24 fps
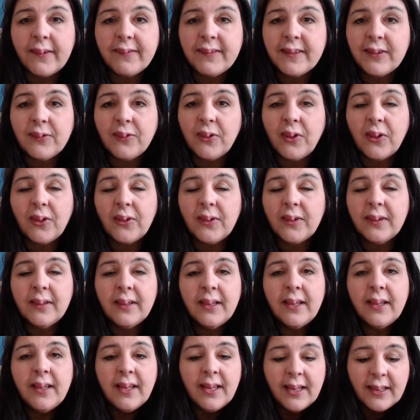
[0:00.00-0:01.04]
I've still got
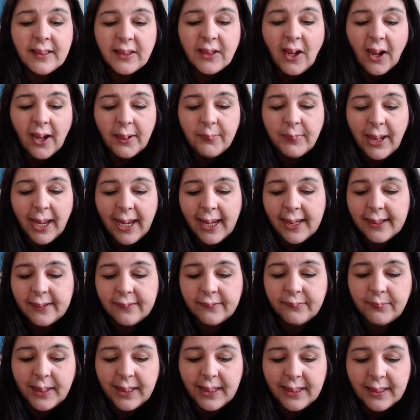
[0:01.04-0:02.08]
time ahead of
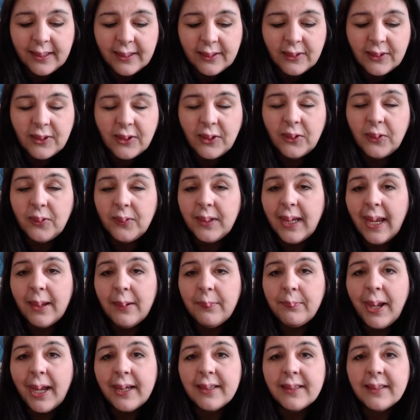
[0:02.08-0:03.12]
me to
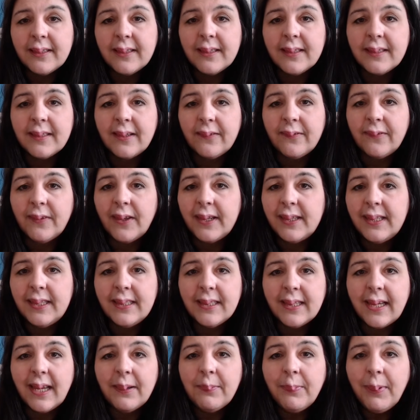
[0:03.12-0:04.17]
get back to the stuff that I need
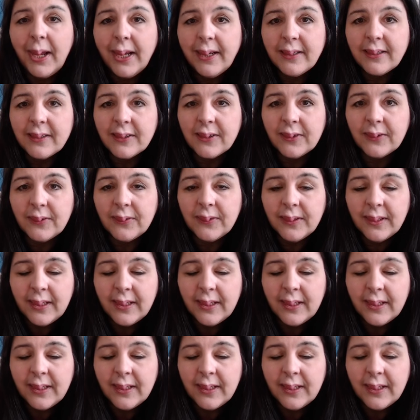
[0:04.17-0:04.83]
to get back to.